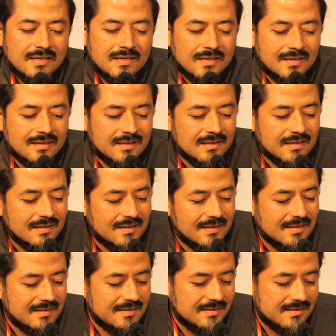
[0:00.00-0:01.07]

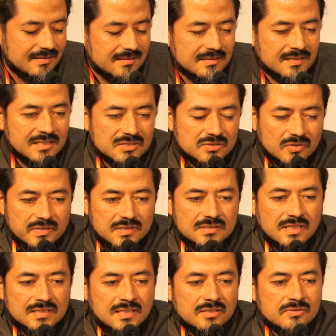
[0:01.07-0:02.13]
history
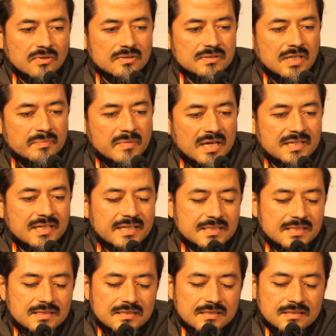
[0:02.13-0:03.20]
that they call the Black
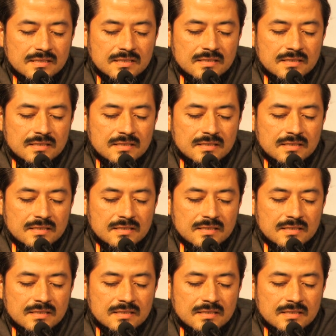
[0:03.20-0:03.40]
Legend,